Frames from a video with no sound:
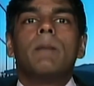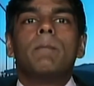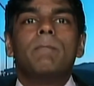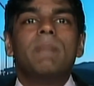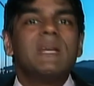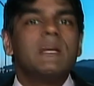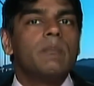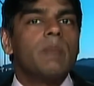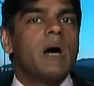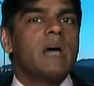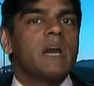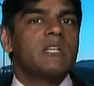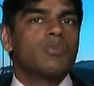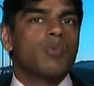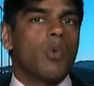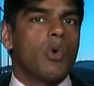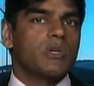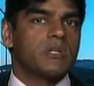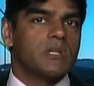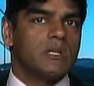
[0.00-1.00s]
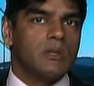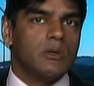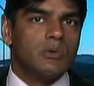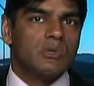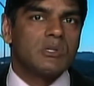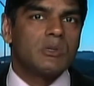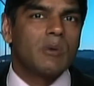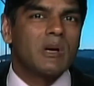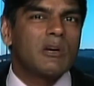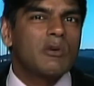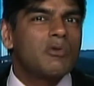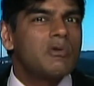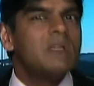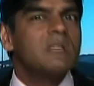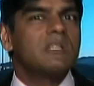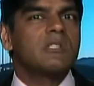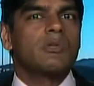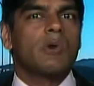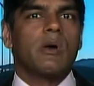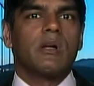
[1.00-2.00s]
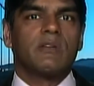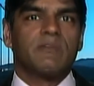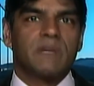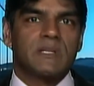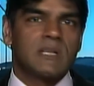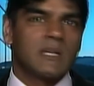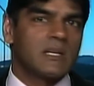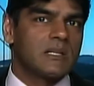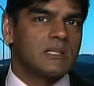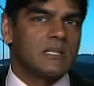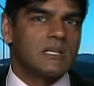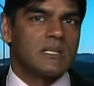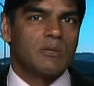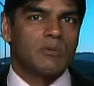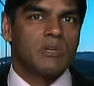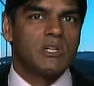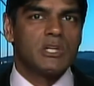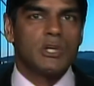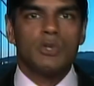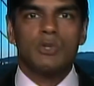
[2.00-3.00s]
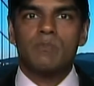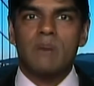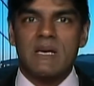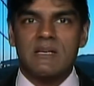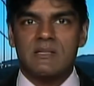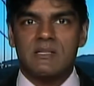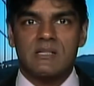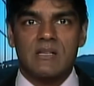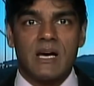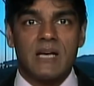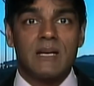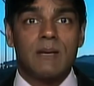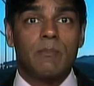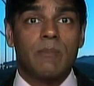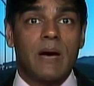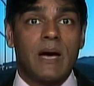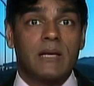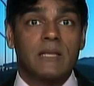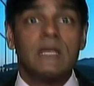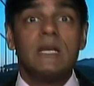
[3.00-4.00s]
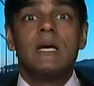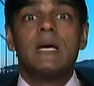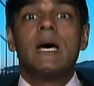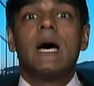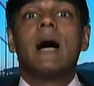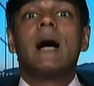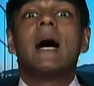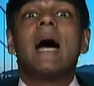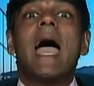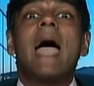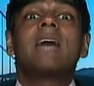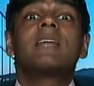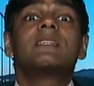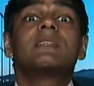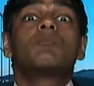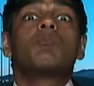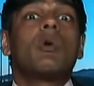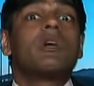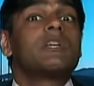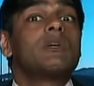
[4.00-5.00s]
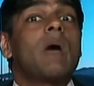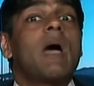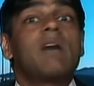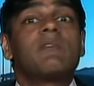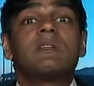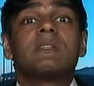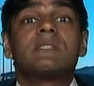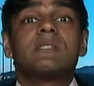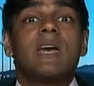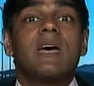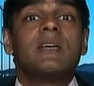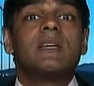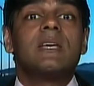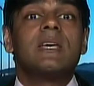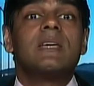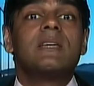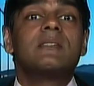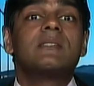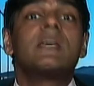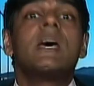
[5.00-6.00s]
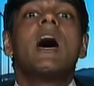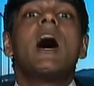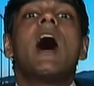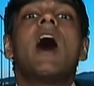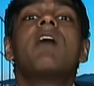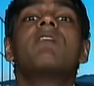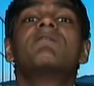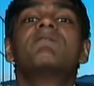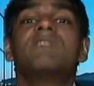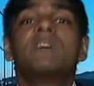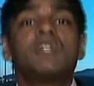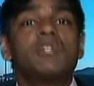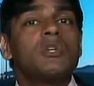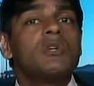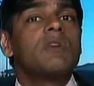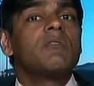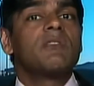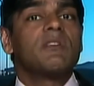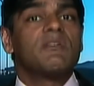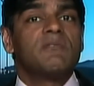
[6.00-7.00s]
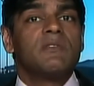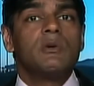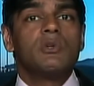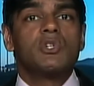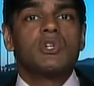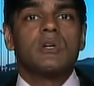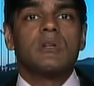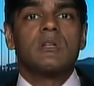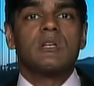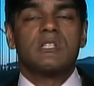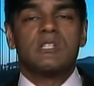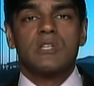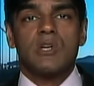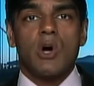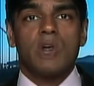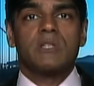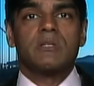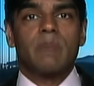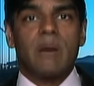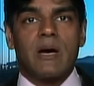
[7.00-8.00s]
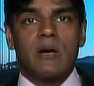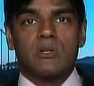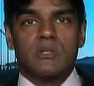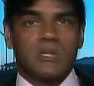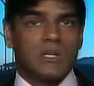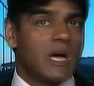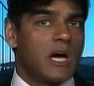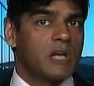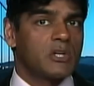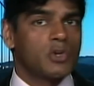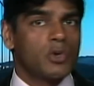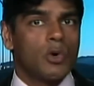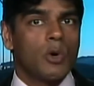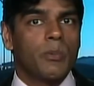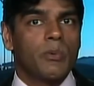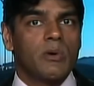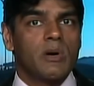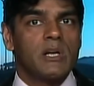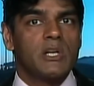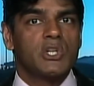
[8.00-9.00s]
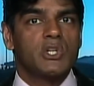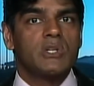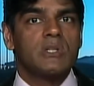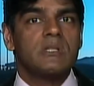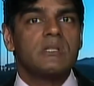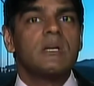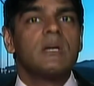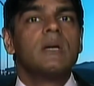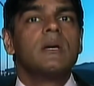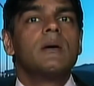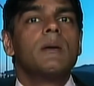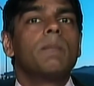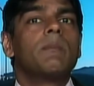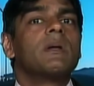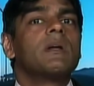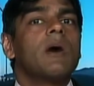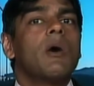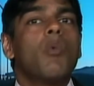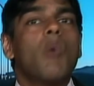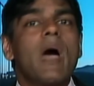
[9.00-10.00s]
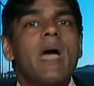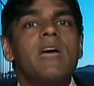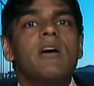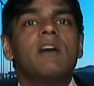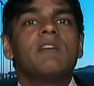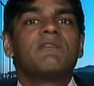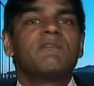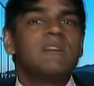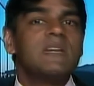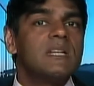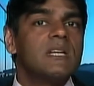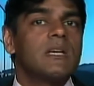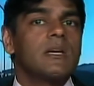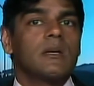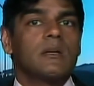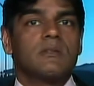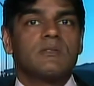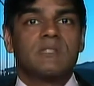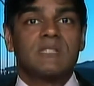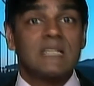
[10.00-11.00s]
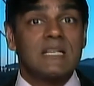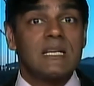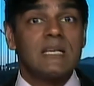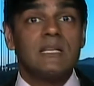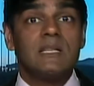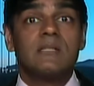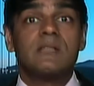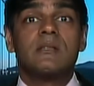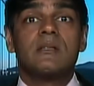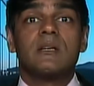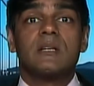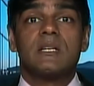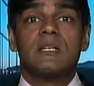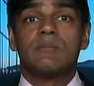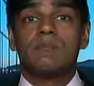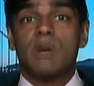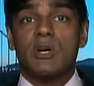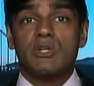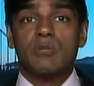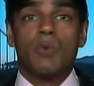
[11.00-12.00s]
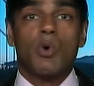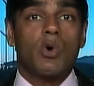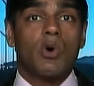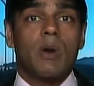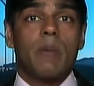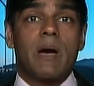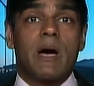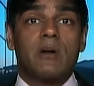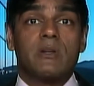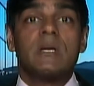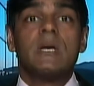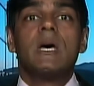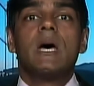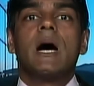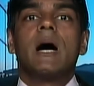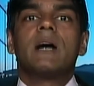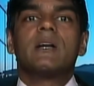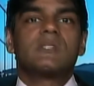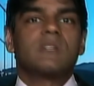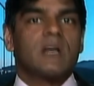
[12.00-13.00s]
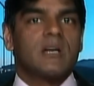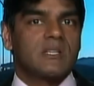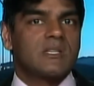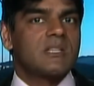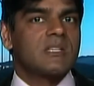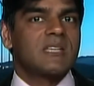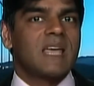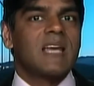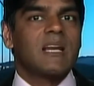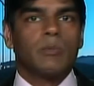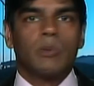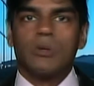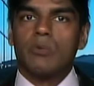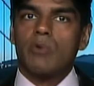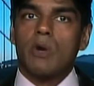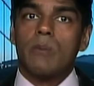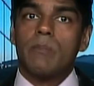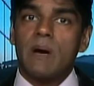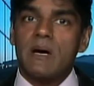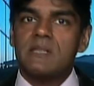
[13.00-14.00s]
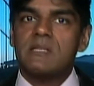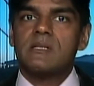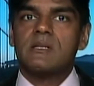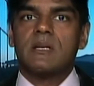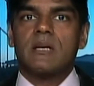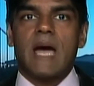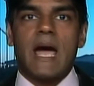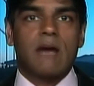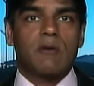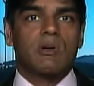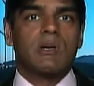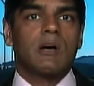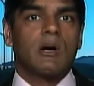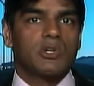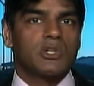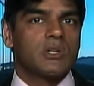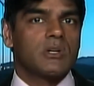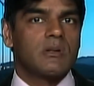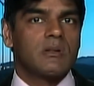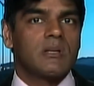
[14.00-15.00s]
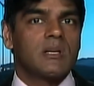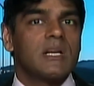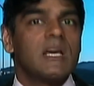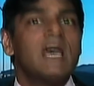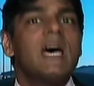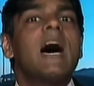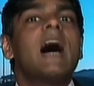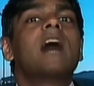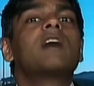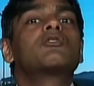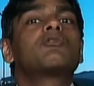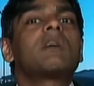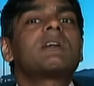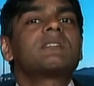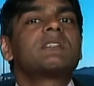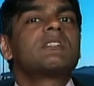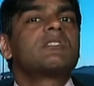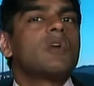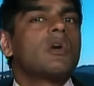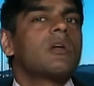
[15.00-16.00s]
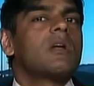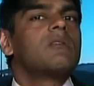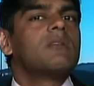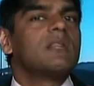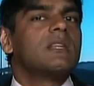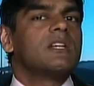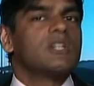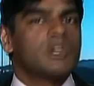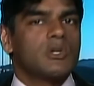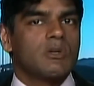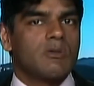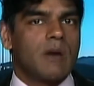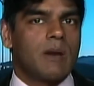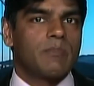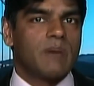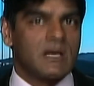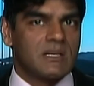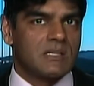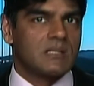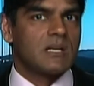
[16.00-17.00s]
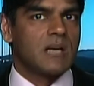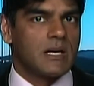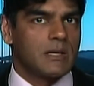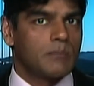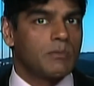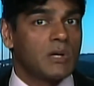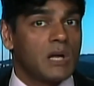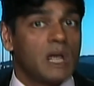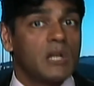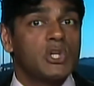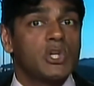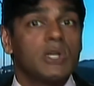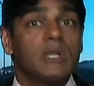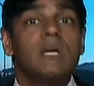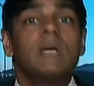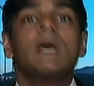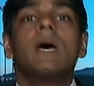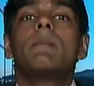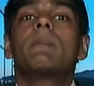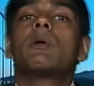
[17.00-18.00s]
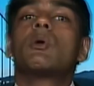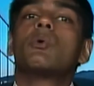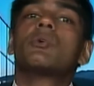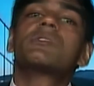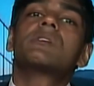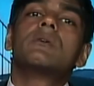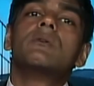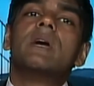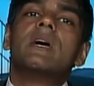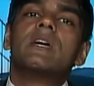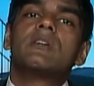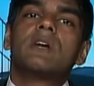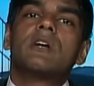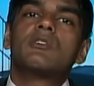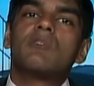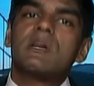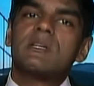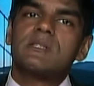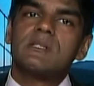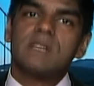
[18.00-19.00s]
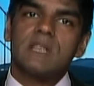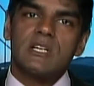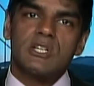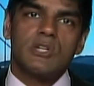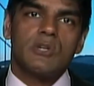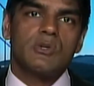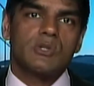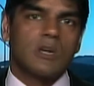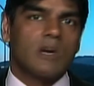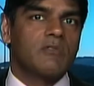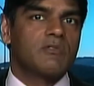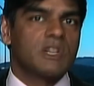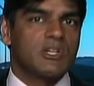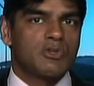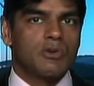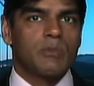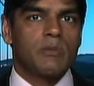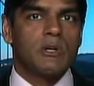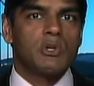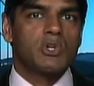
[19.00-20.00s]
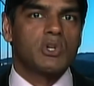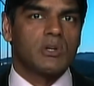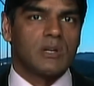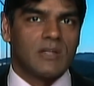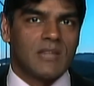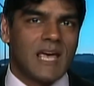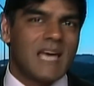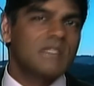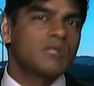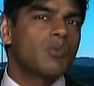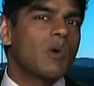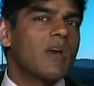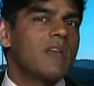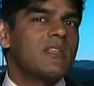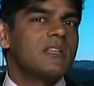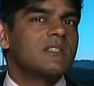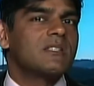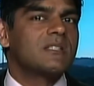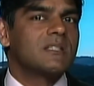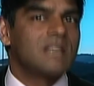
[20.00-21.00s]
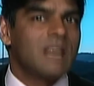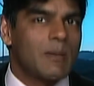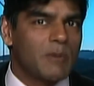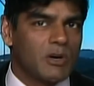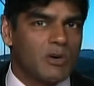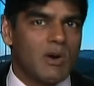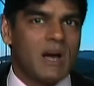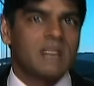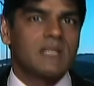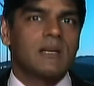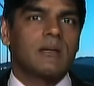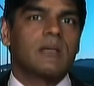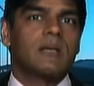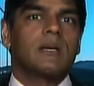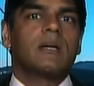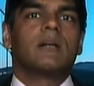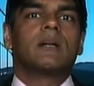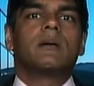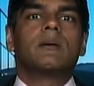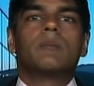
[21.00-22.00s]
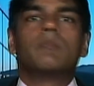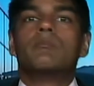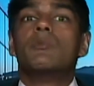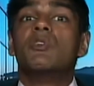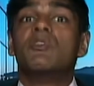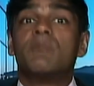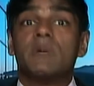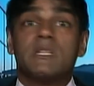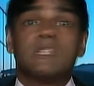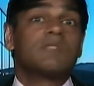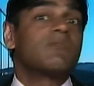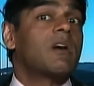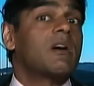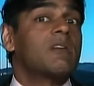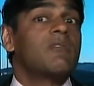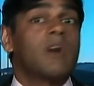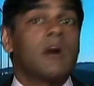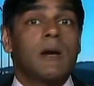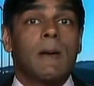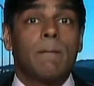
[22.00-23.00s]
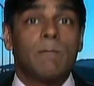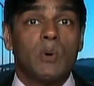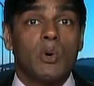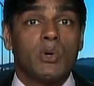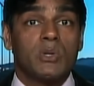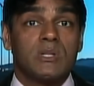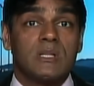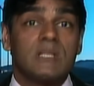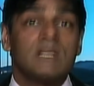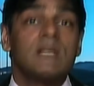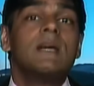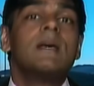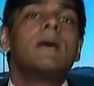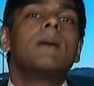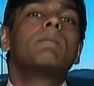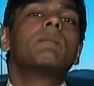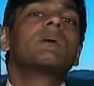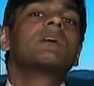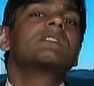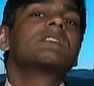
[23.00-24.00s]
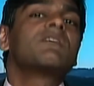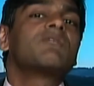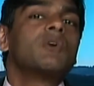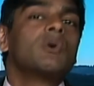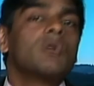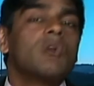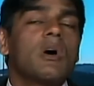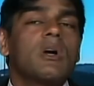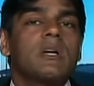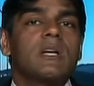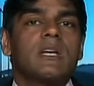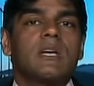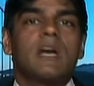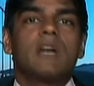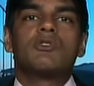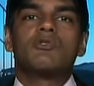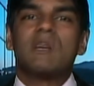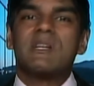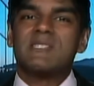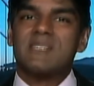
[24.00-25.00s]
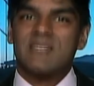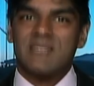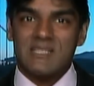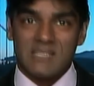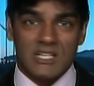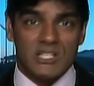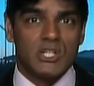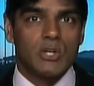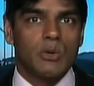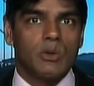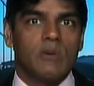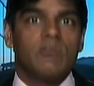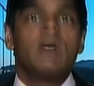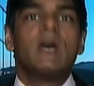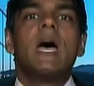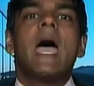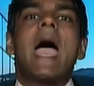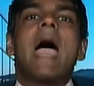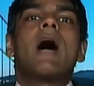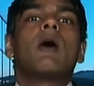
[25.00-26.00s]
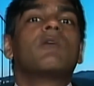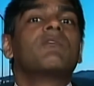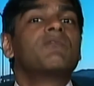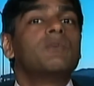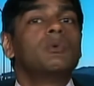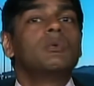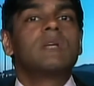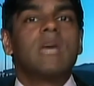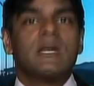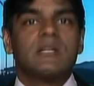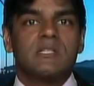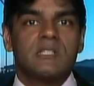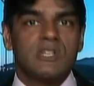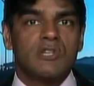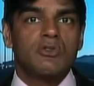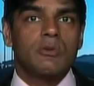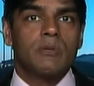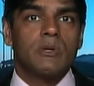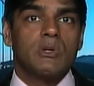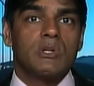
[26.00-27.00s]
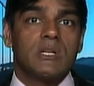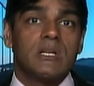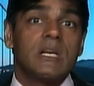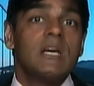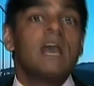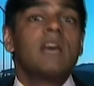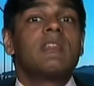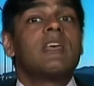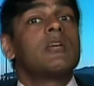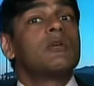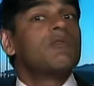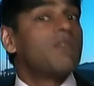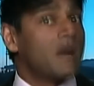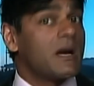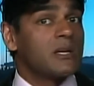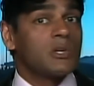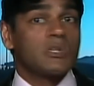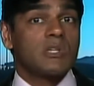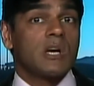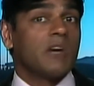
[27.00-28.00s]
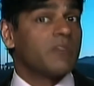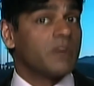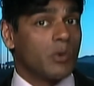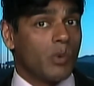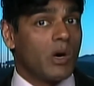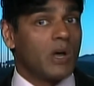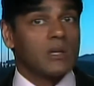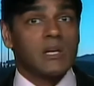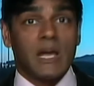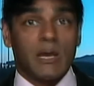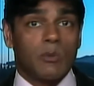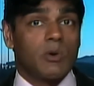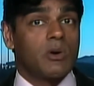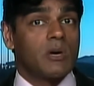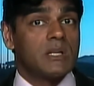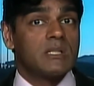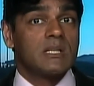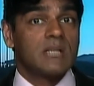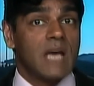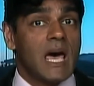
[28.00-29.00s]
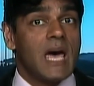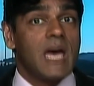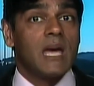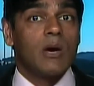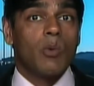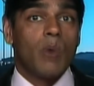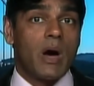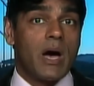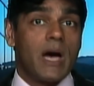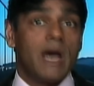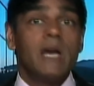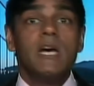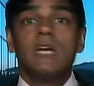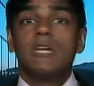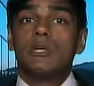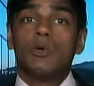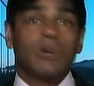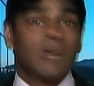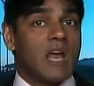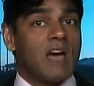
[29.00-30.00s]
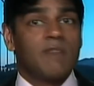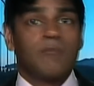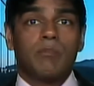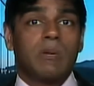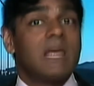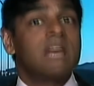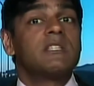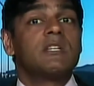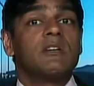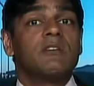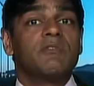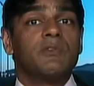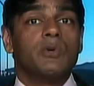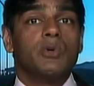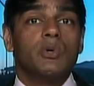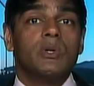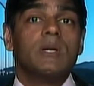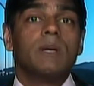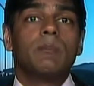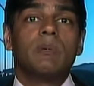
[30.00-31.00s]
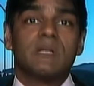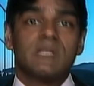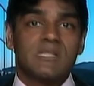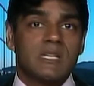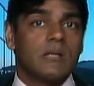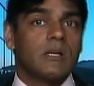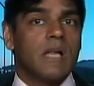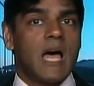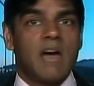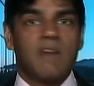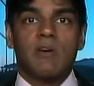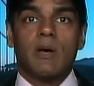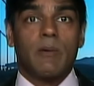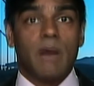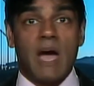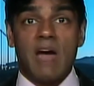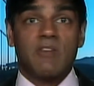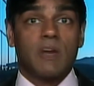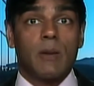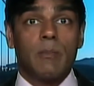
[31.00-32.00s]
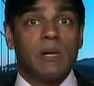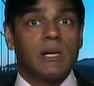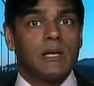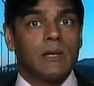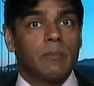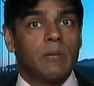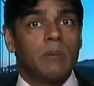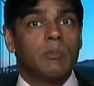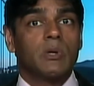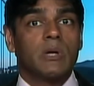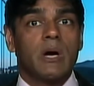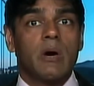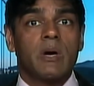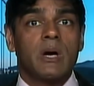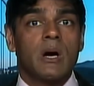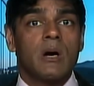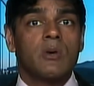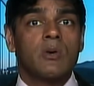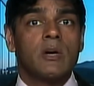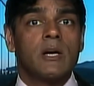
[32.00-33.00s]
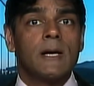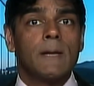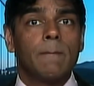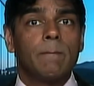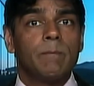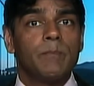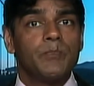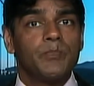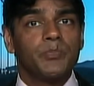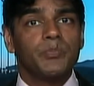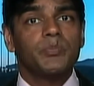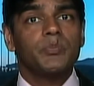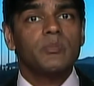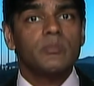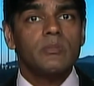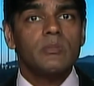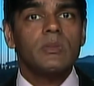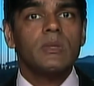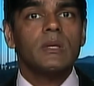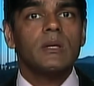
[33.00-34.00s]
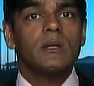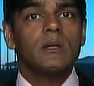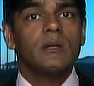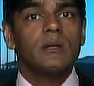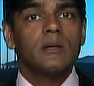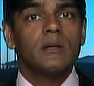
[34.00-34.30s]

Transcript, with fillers: minimize water use, to increase soil fertility, to reduce pesticide impact. Uh, and what you have instead is a vision of the future that's not about large corporations, but a way of feeding cities that is much more about uh, a sustainable, robust agriculture that addresses not only the issues around pesticide and production, but also it addresses issues of distribution. And that's where this democratic uh, movement is very, very important. Because if you're not addressing this issue of how food gets distributed, then you find yourself in a world like we're in today, where you can have plenty of food, but still having, having a billion people going hungry. Raj, we've got about thirty